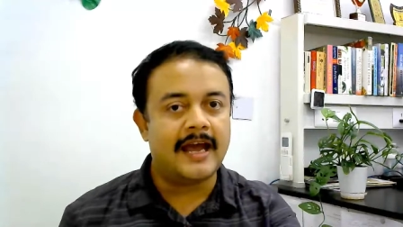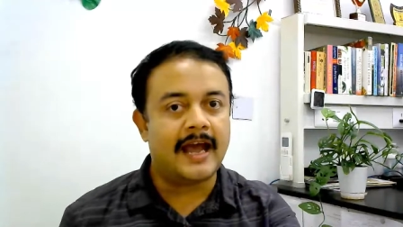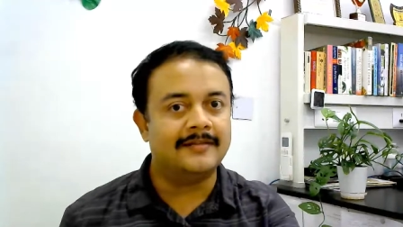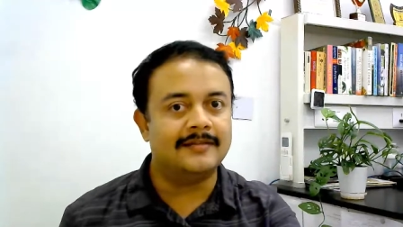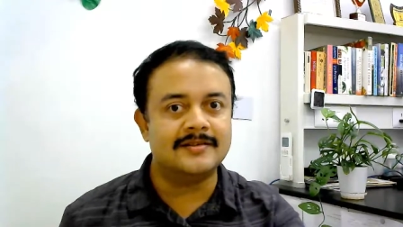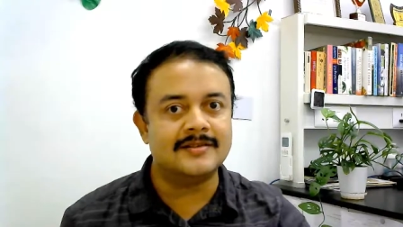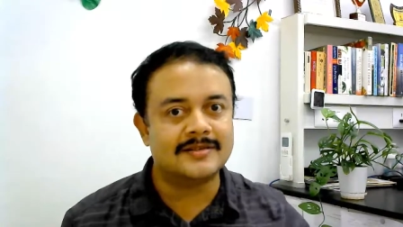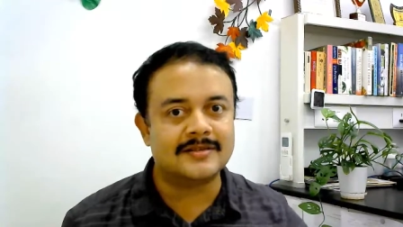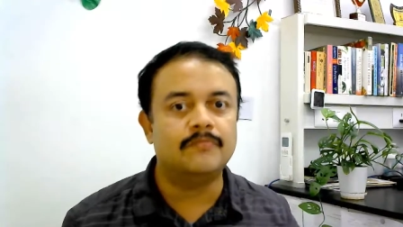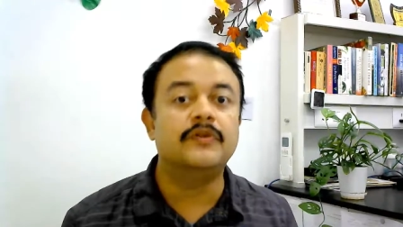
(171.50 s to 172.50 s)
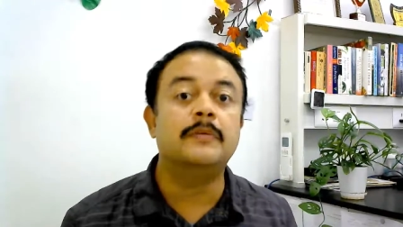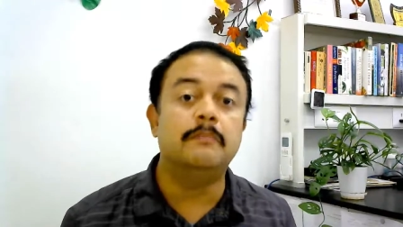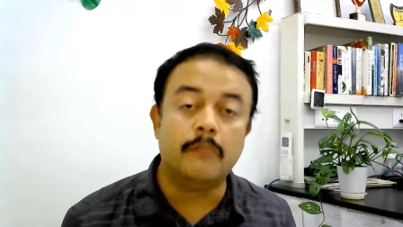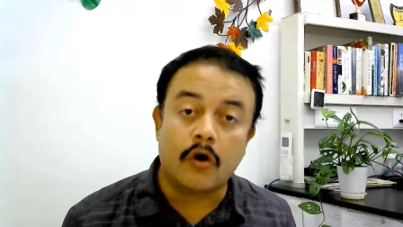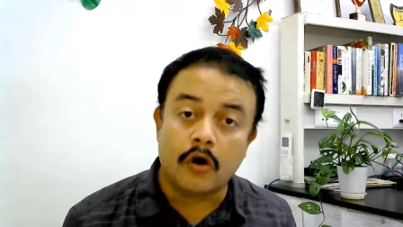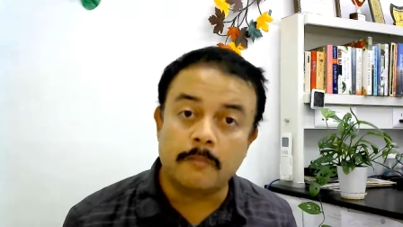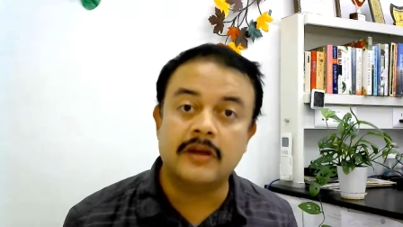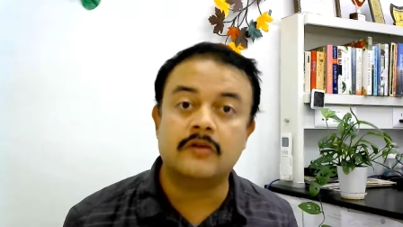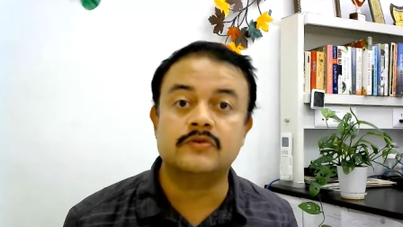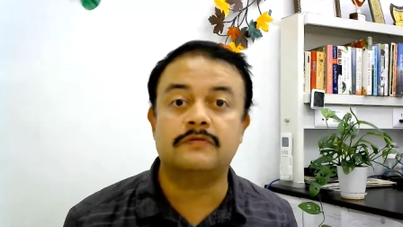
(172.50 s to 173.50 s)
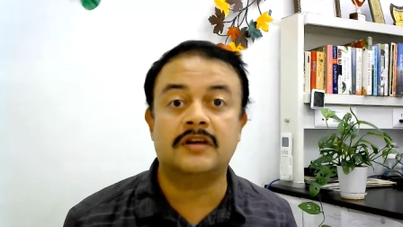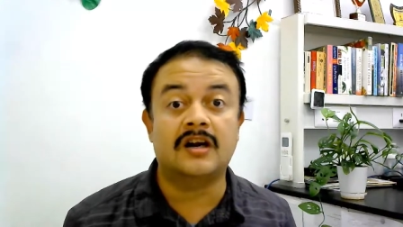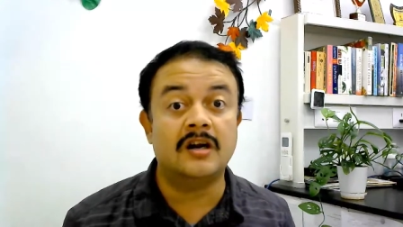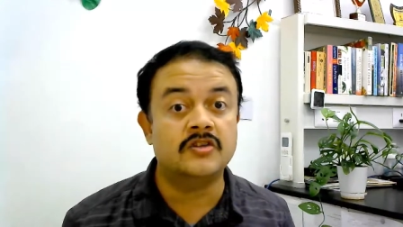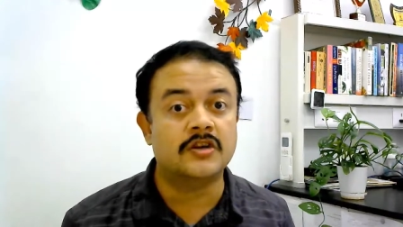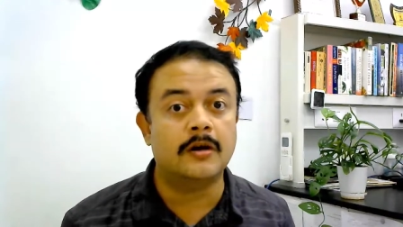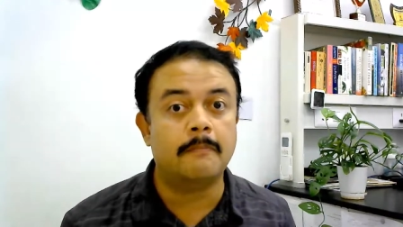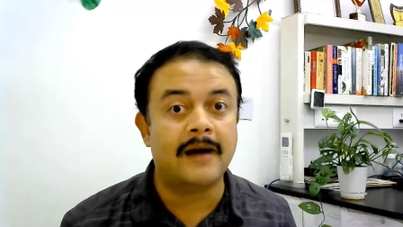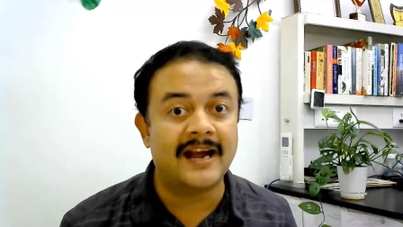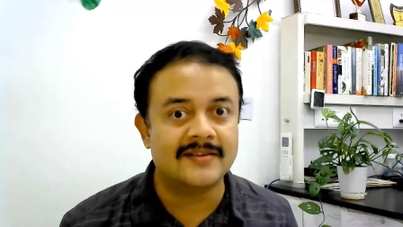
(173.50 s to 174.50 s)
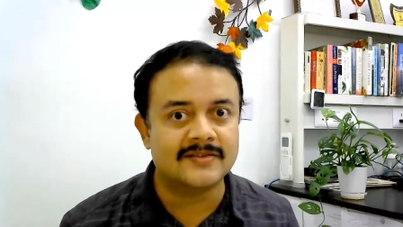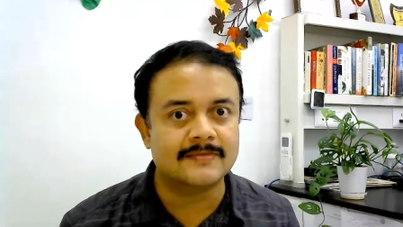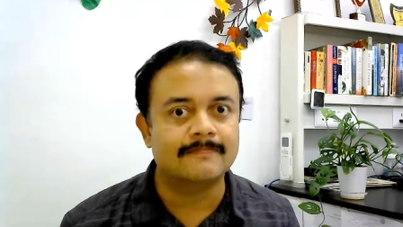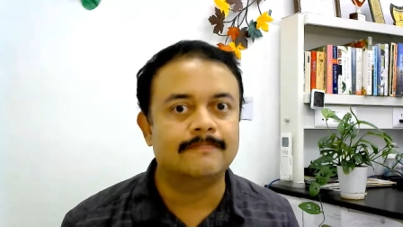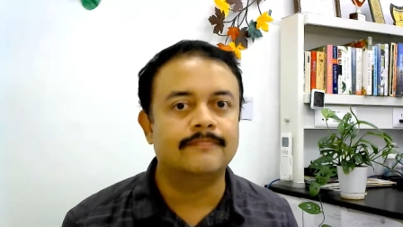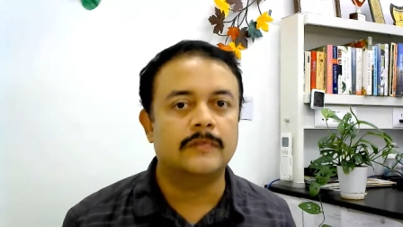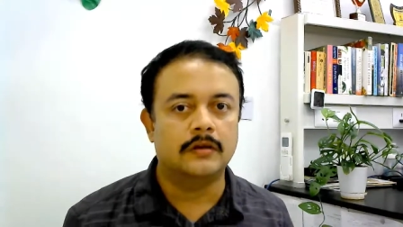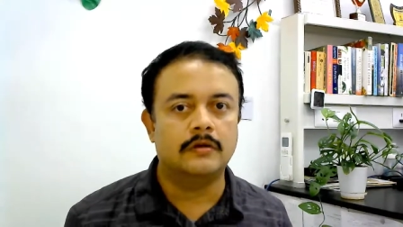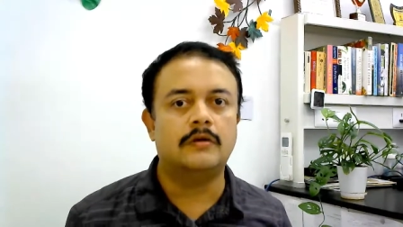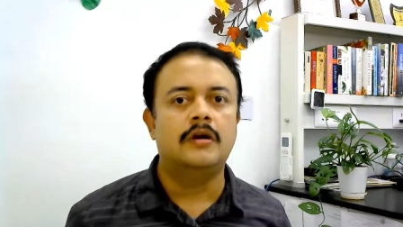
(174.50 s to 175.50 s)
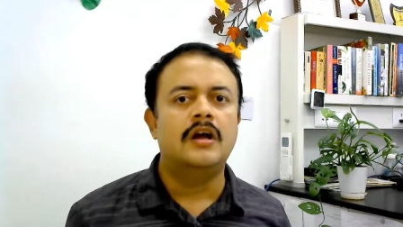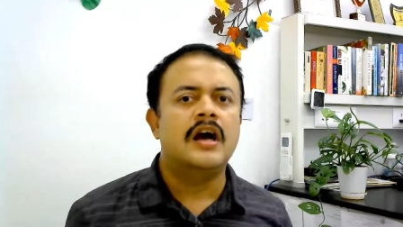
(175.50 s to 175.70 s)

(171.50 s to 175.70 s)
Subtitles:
And this is all because of the cultural bias, you know.